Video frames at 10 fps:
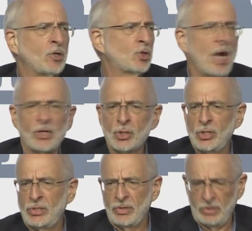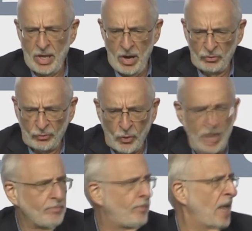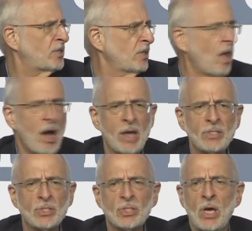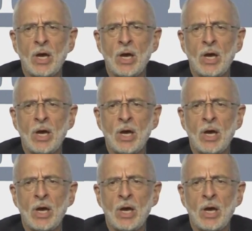China should declare straight baselines